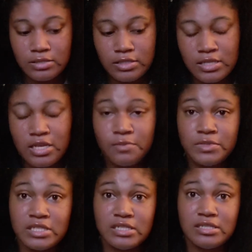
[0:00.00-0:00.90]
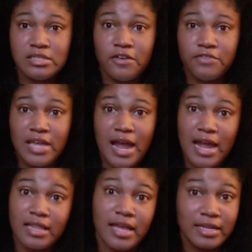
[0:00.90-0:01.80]
tips and stuff that
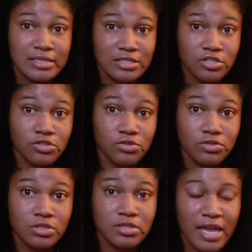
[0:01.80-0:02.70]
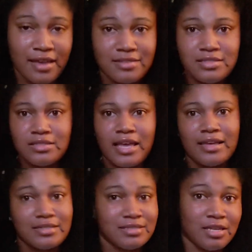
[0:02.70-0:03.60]
I like to use. I guess it's like
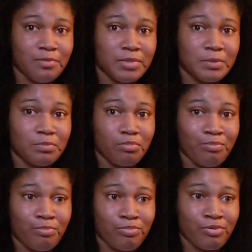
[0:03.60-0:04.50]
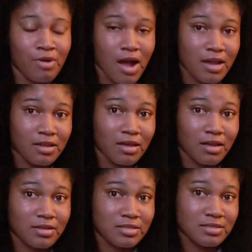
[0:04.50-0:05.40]
a tip and
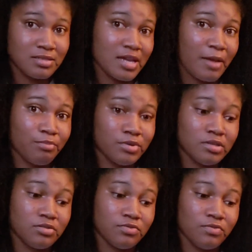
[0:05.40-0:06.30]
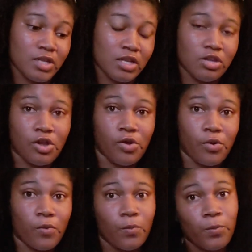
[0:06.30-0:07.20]
product type of video.